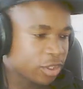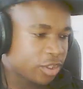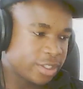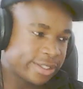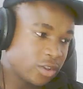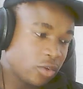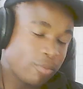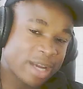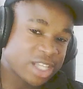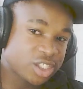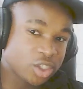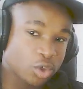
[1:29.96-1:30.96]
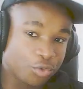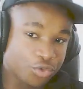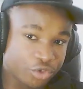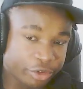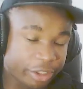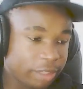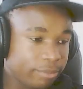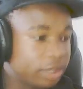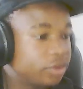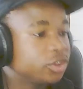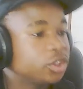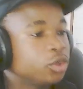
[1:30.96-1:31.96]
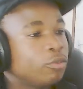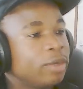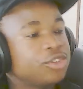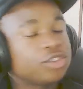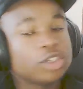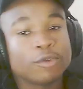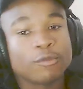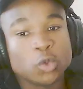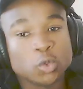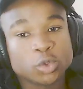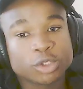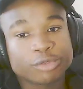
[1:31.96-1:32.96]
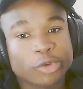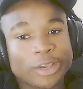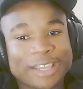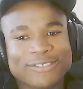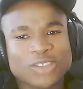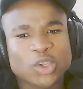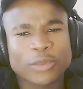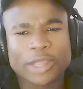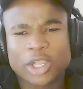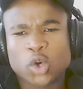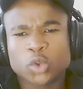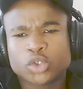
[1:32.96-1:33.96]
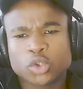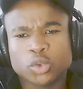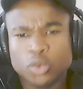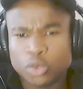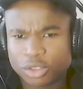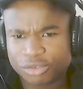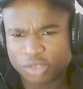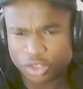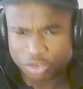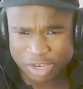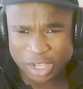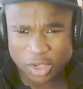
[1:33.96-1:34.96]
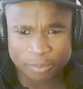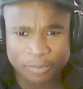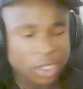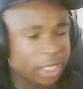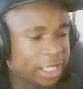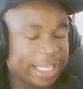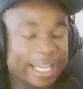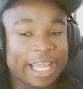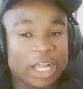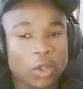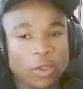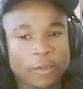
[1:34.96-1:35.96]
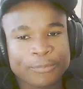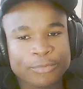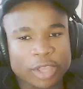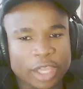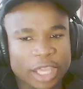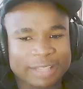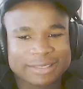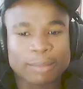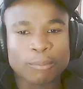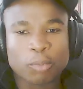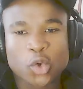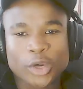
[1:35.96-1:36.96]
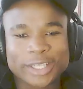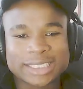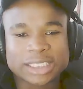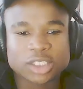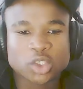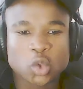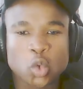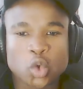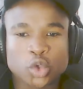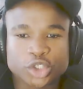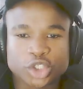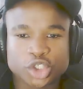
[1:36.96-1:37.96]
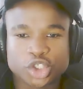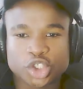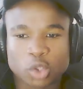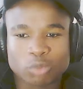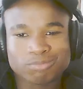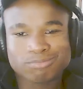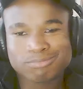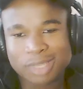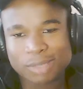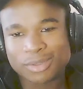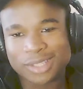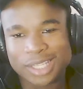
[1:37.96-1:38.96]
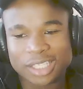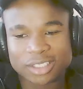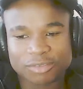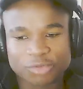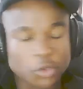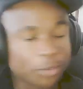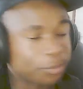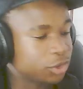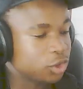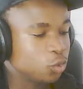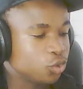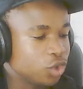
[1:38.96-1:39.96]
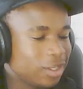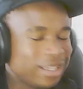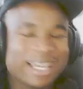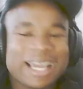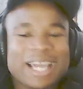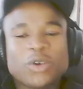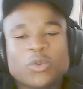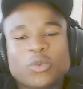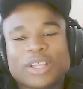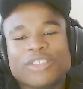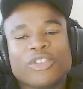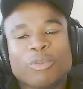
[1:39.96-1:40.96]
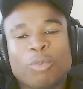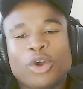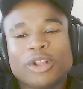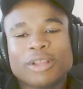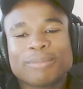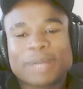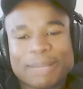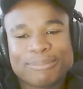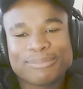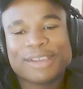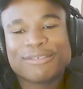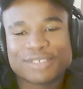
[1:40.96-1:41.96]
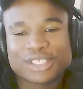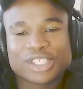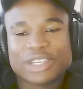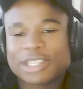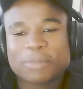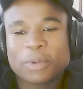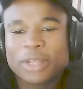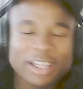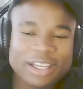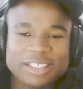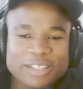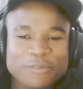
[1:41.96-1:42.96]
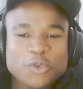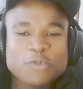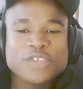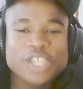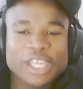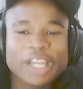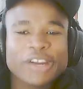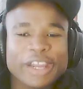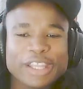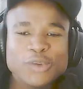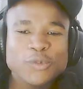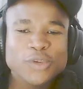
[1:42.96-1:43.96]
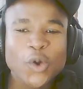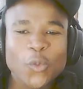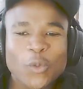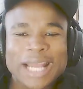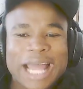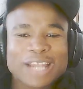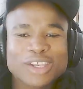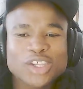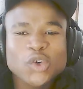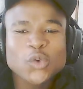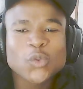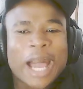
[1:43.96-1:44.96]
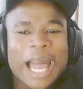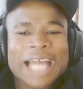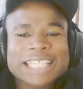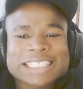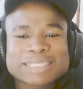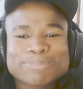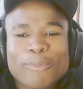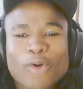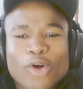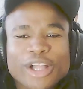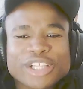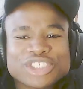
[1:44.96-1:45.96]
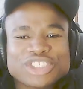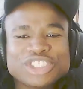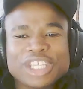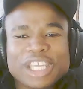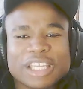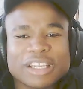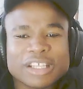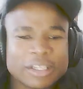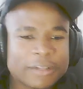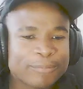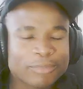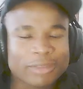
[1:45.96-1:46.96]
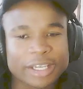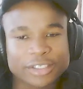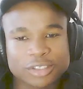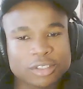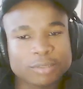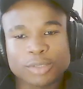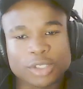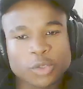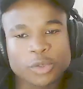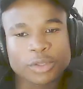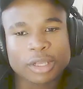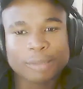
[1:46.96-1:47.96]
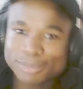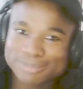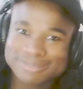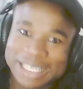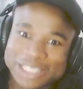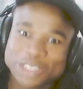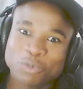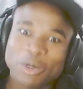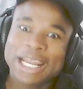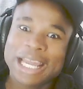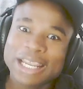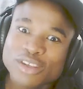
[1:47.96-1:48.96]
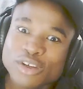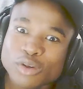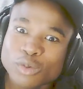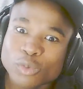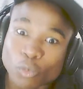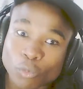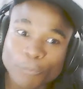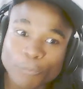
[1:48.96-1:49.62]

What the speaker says: There's little mention of Dream and there's little mention of Lucifer, even though they go to Lucifer's realm in hell at some point towards the show, maybe the last few episodes. Now, I don't want to spoil it, but I'm definitely going to spoil it because if you hear and you know what I do, I spoil shit. I shouldn't be doing that, but that's what I do.